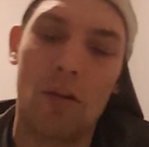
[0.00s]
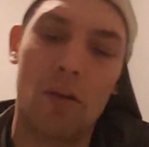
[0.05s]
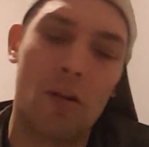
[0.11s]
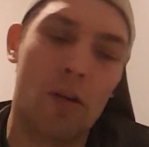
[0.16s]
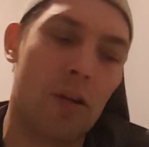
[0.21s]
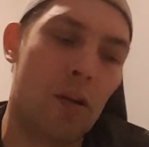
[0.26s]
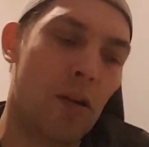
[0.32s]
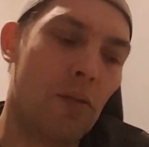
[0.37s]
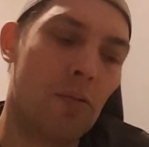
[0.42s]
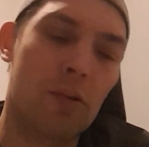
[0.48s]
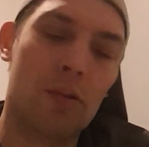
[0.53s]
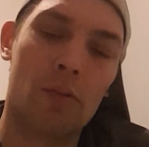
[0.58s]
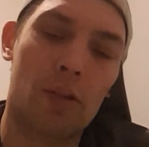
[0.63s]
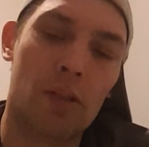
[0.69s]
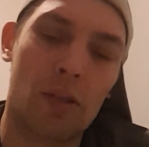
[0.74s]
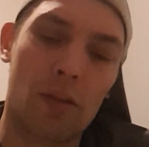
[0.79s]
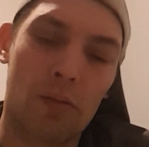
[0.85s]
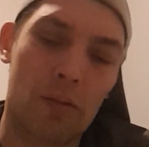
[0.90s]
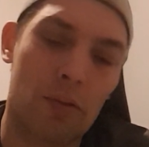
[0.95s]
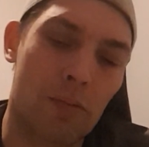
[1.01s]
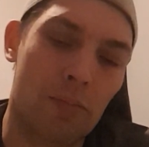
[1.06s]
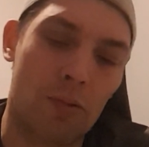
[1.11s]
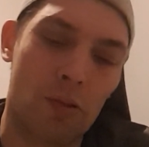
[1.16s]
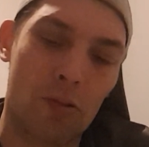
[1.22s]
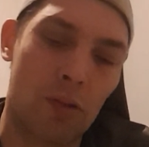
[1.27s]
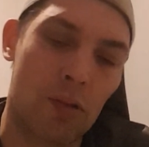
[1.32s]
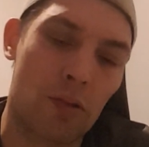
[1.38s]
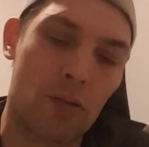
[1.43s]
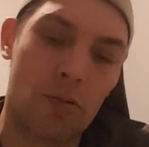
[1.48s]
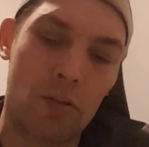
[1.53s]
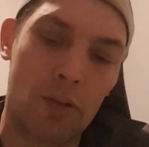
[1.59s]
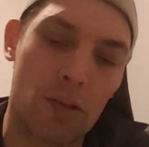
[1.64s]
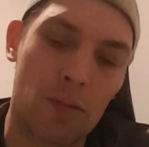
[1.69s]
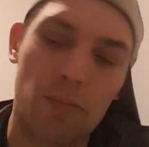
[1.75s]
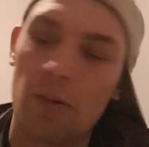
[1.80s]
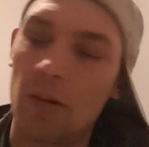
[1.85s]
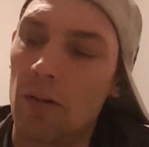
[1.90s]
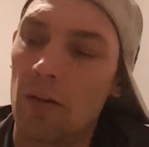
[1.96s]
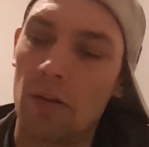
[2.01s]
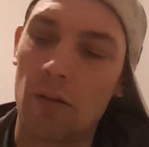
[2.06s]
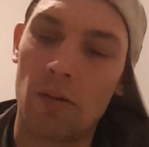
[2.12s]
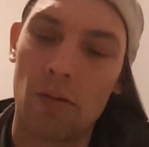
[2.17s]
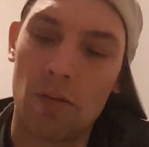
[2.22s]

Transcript: Uh, what do you want to tell us about this Holy Spirit?